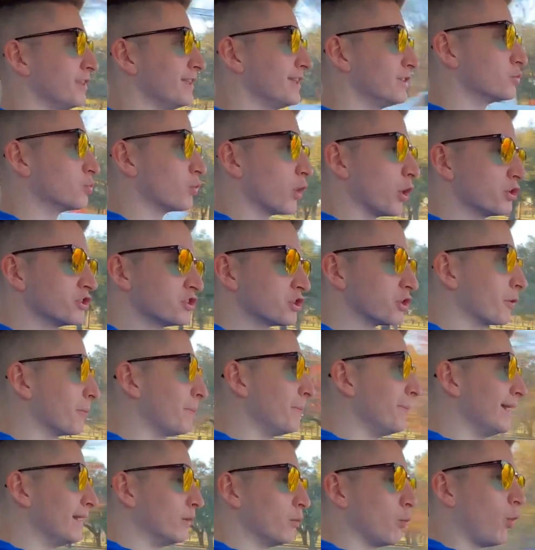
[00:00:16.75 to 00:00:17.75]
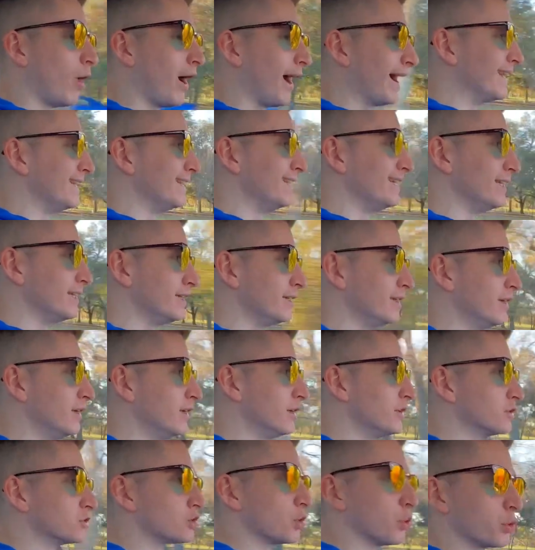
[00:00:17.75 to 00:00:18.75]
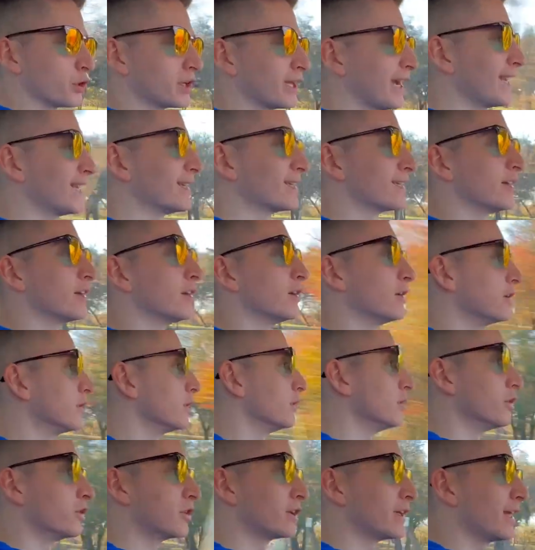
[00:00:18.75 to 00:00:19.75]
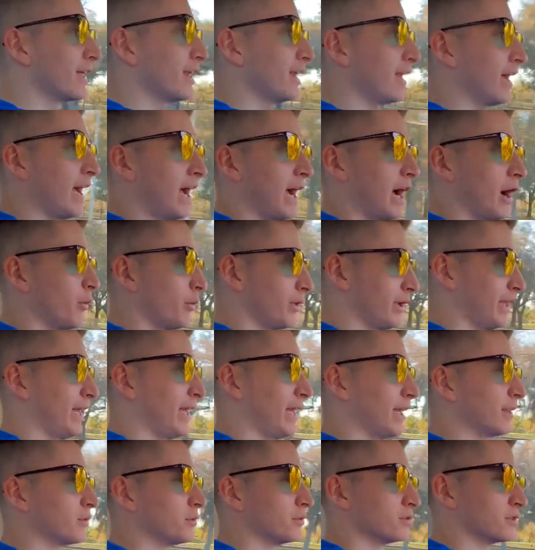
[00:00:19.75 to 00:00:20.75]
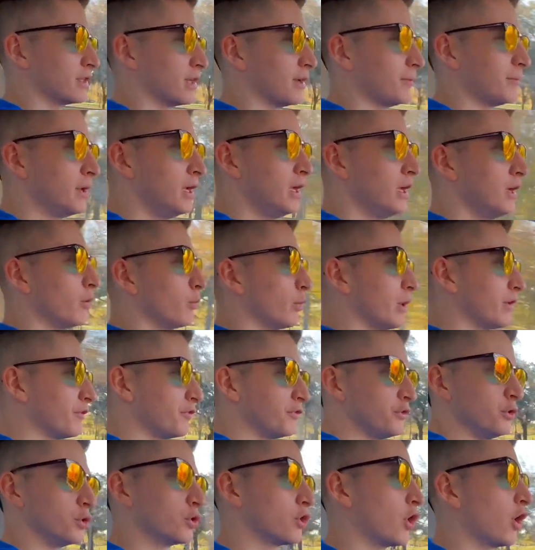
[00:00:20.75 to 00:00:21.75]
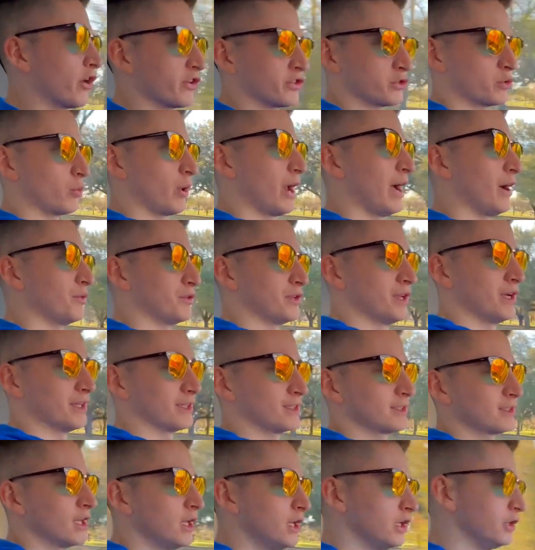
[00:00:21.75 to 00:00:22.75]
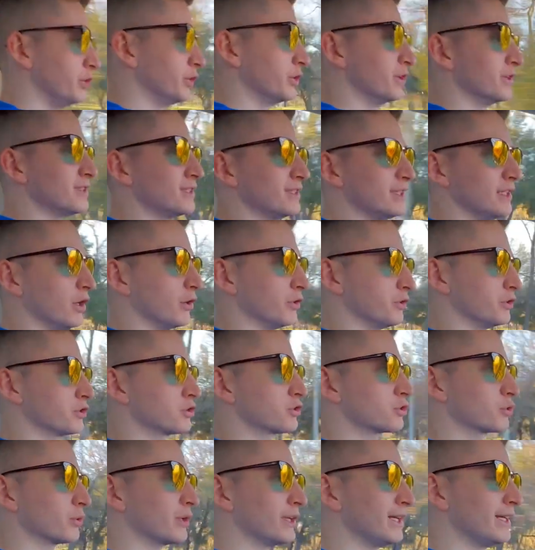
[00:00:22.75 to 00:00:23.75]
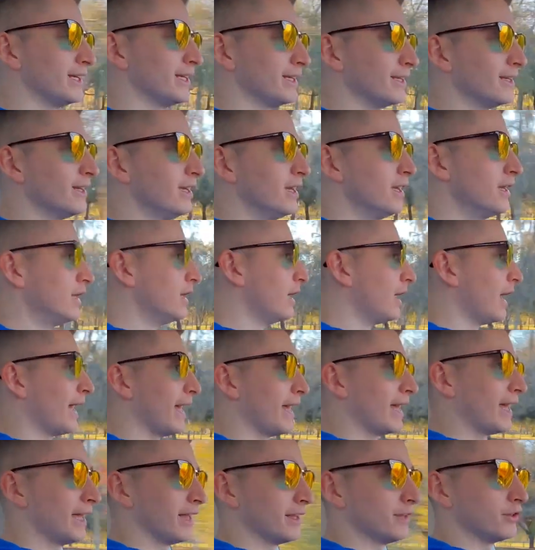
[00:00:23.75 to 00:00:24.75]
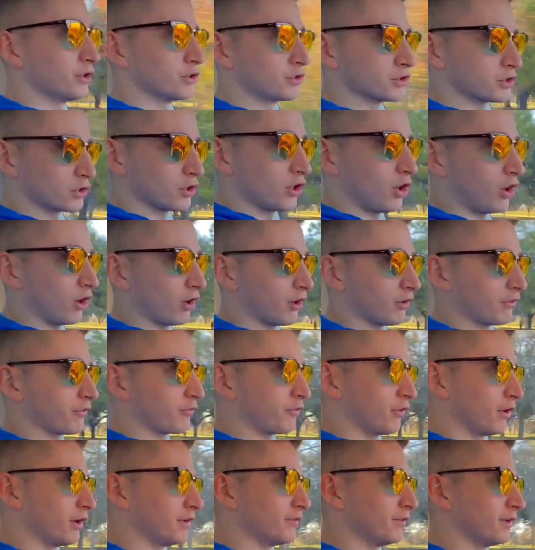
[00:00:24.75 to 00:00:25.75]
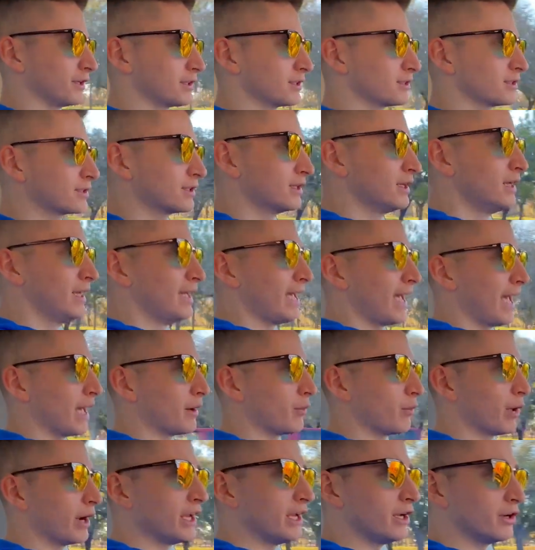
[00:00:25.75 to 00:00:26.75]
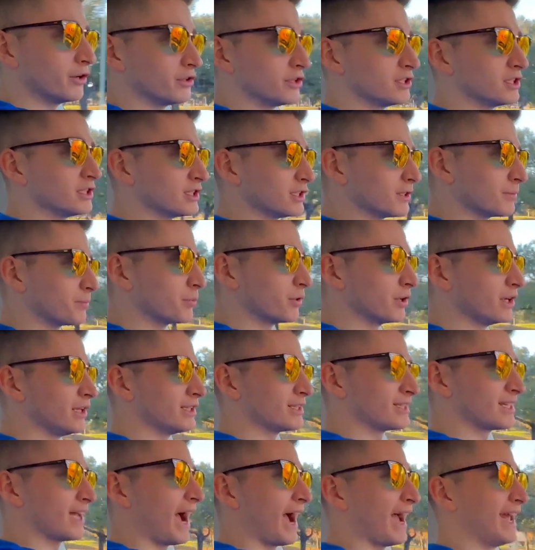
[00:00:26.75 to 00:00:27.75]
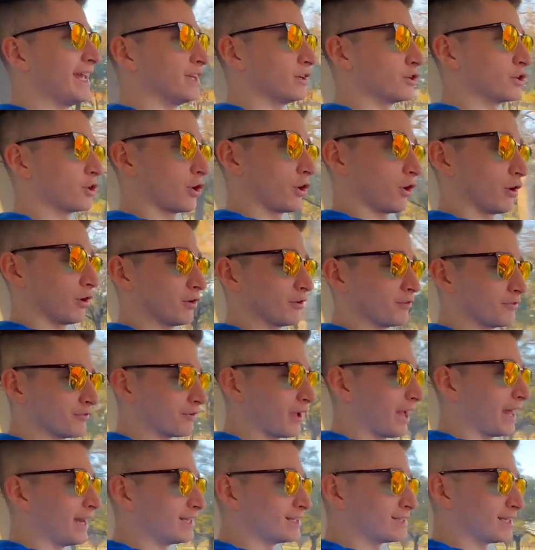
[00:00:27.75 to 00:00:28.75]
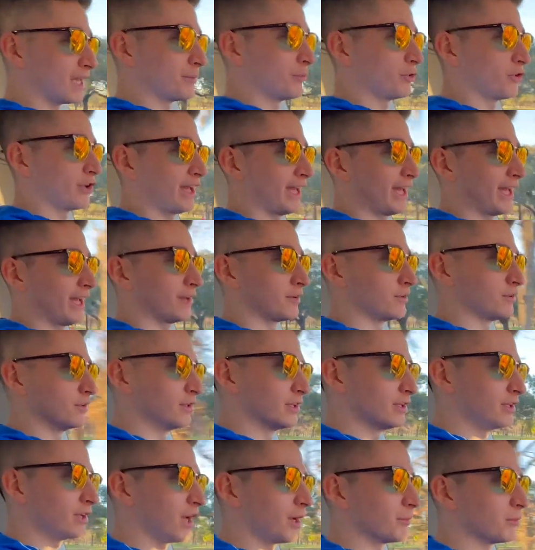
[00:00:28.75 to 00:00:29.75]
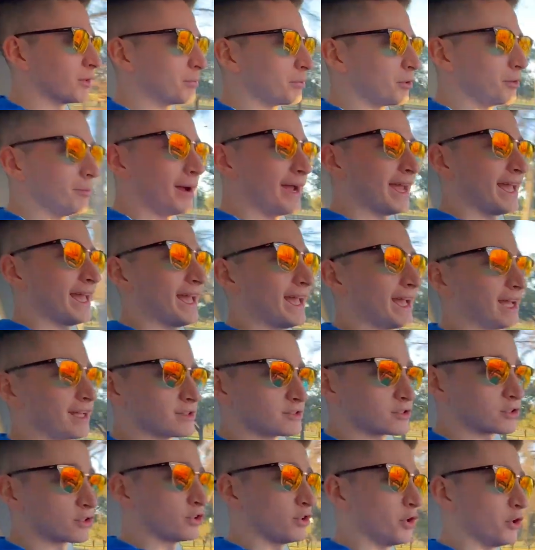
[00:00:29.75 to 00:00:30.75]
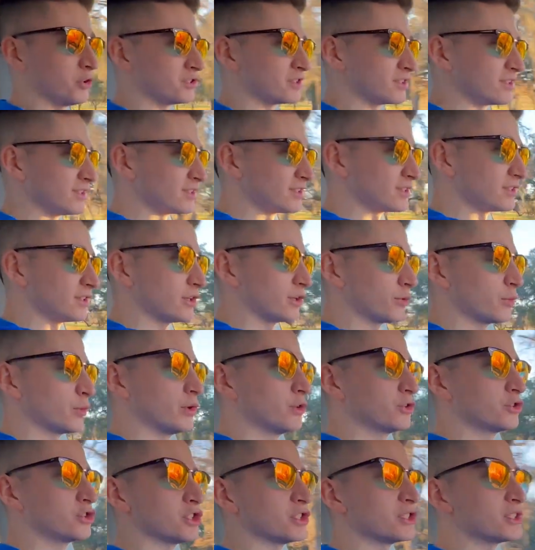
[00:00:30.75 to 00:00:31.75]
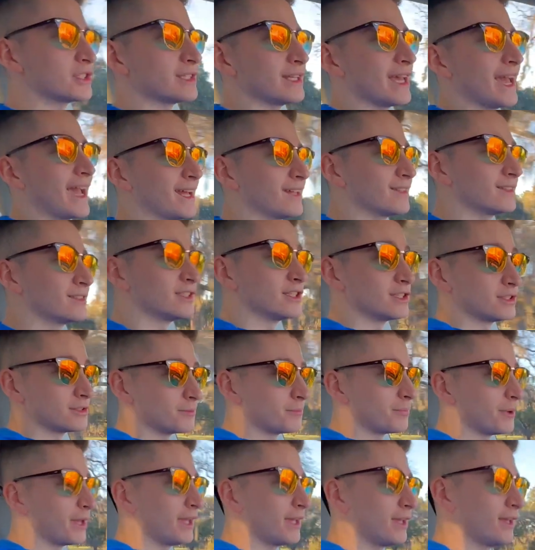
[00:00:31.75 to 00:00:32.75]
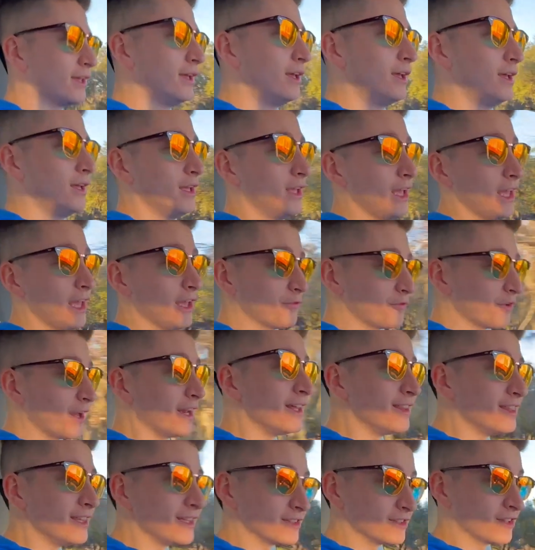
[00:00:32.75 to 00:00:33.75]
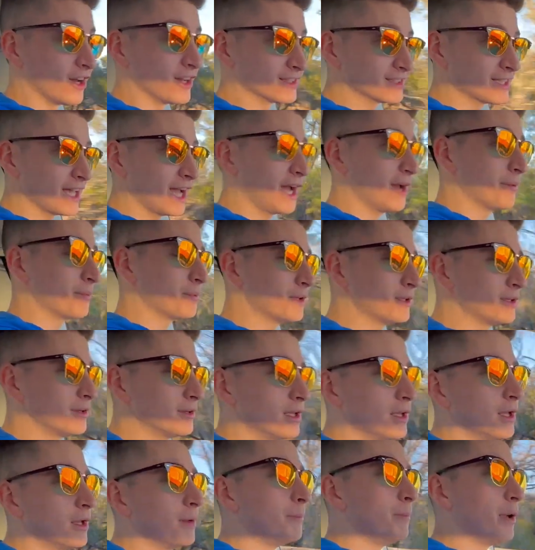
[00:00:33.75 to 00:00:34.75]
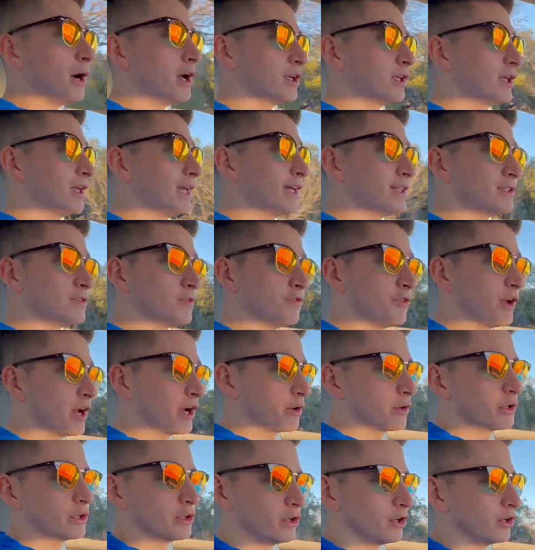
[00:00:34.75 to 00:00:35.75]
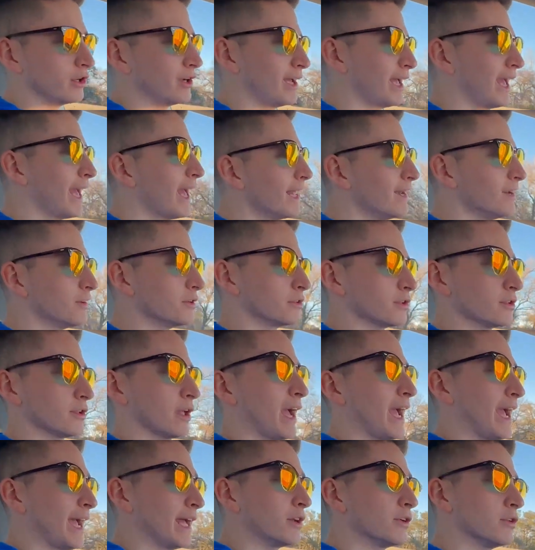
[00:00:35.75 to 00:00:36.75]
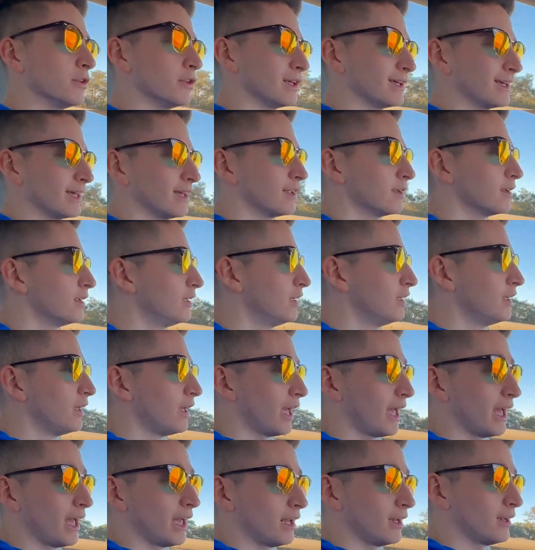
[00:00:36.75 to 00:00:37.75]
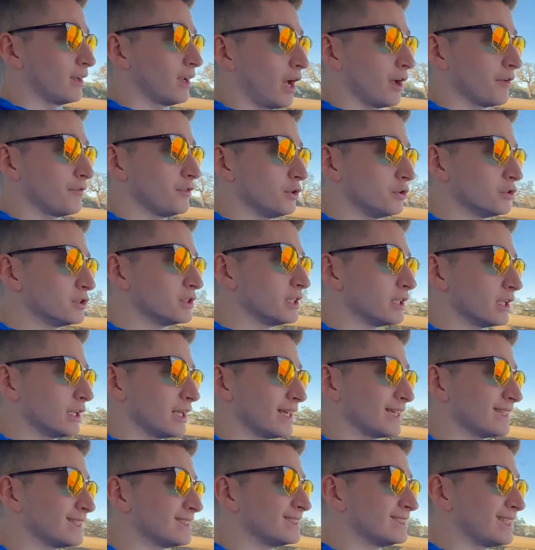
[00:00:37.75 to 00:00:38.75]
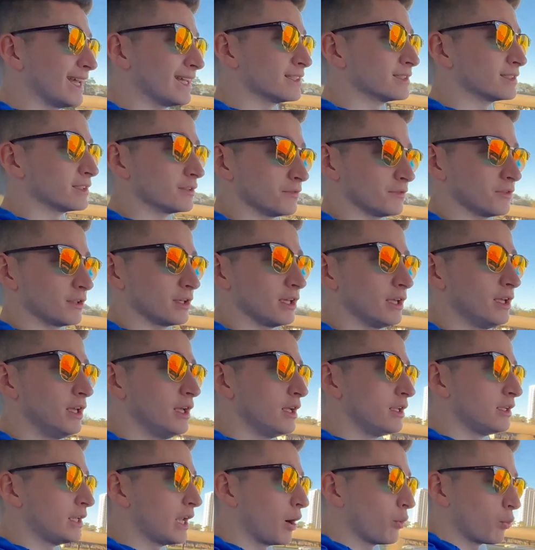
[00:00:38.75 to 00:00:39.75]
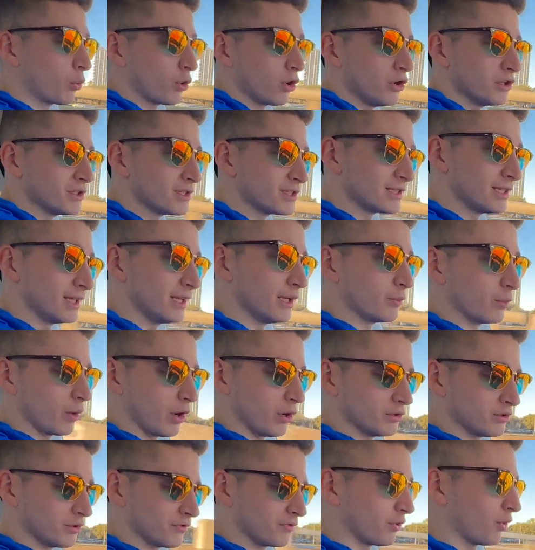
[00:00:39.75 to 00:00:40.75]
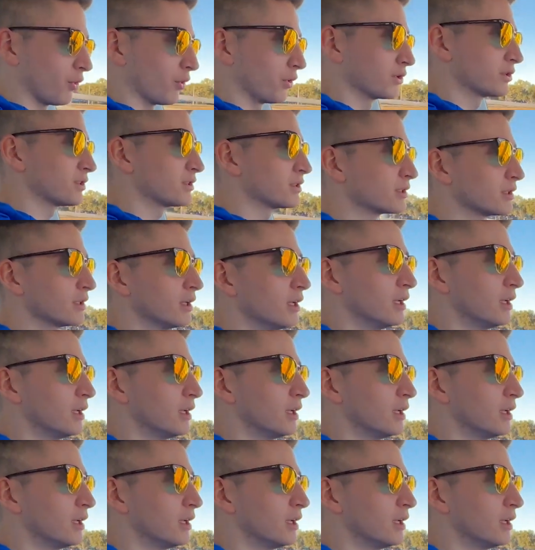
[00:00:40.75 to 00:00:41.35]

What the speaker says: These roads are a bit windy, so we're kind of going to look at how it handles them. We have a few cars around us, you can see on the screen, and there's a car in front of us. And right here, this is a pretty tight curve and it's able to handle it. I'm gonna put my hands close to the steering wheel just to anticipate if anything does happen, but it's very good at handling it. And I've used it extensively. Now we're on city roads, of course.